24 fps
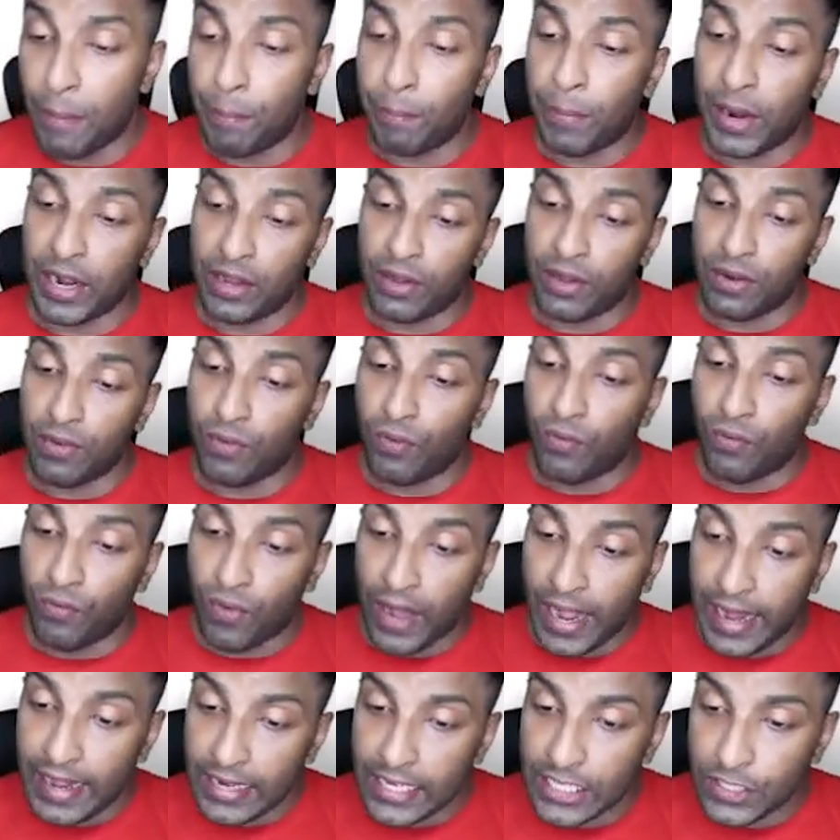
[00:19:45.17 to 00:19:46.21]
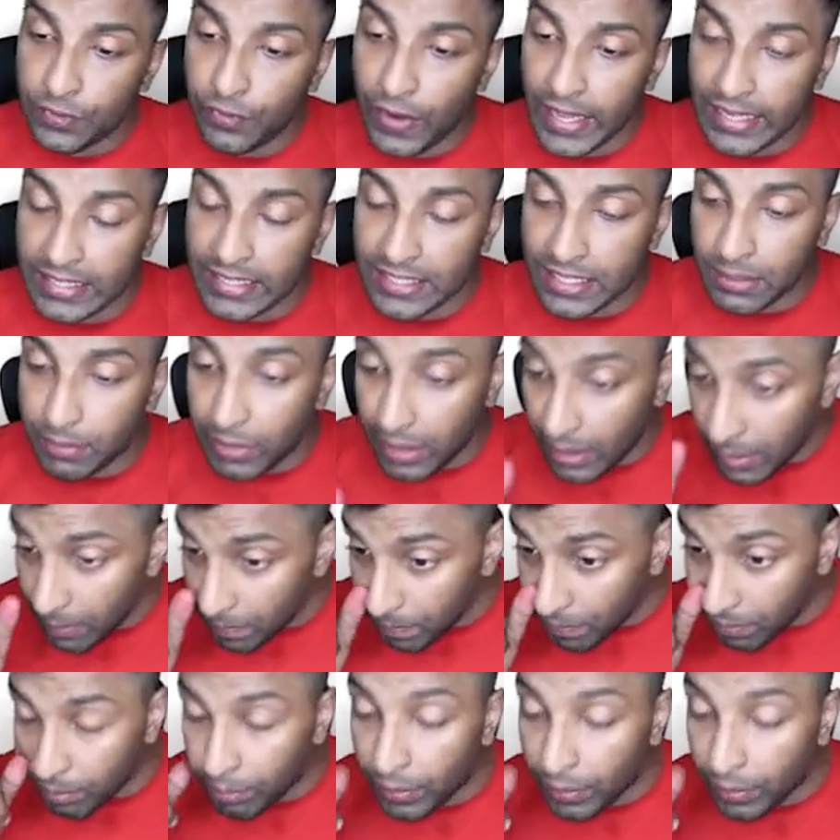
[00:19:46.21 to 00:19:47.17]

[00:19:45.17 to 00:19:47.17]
But why it is flexible?